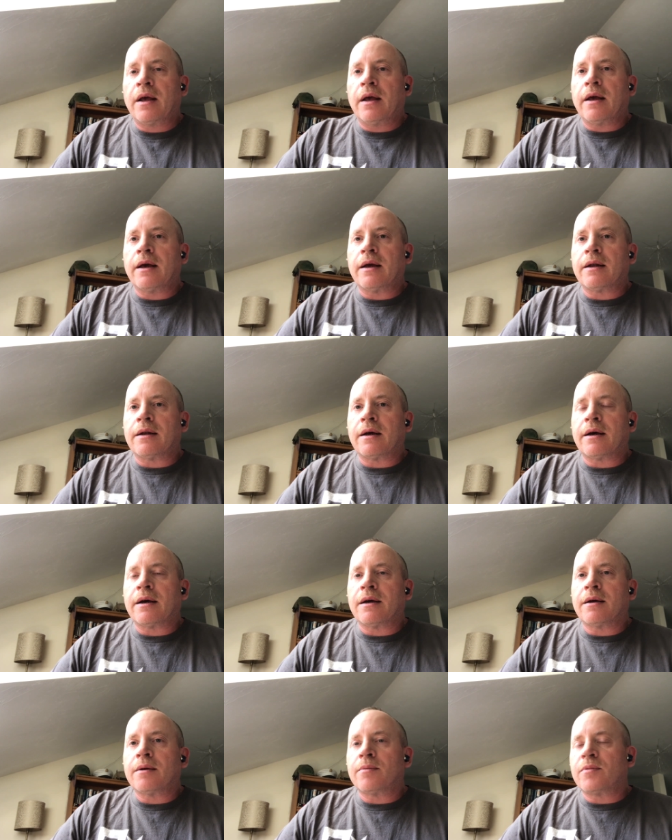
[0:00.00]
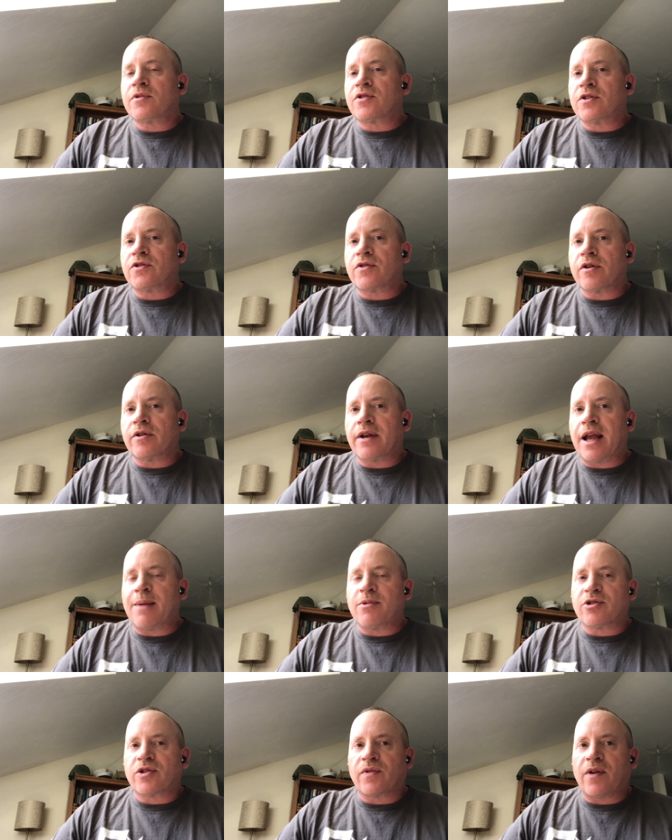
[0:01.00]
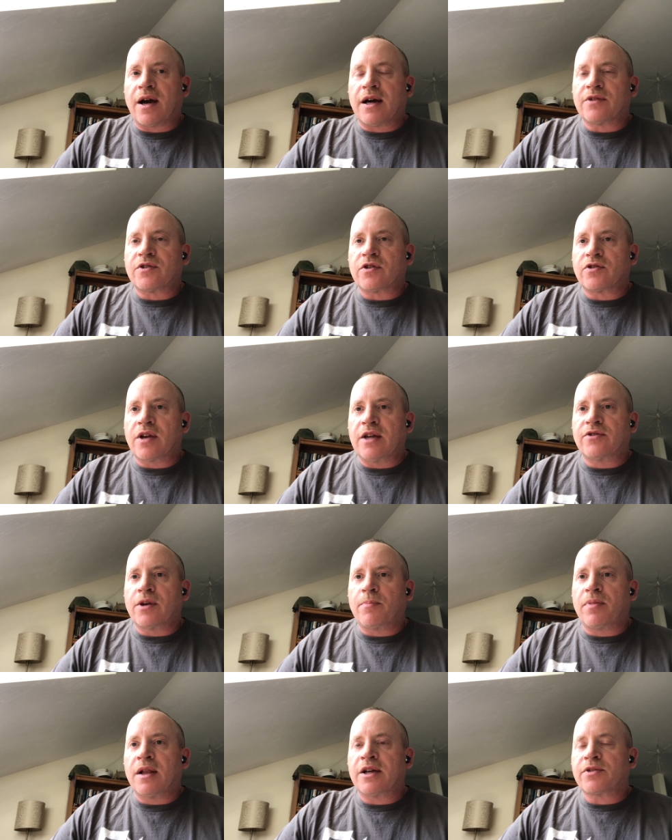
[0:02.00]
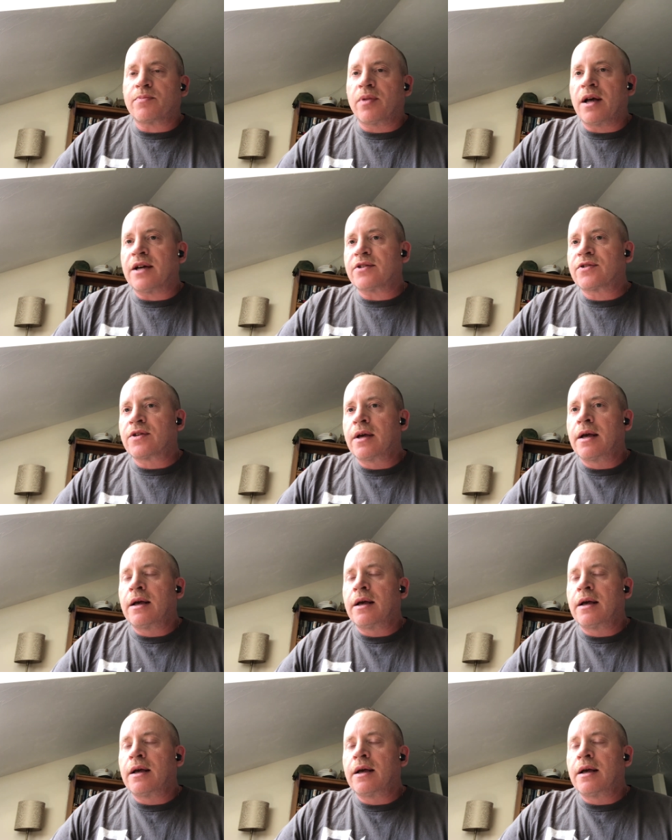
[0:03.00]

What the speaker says: And since they're neighbors of ours, it's a plus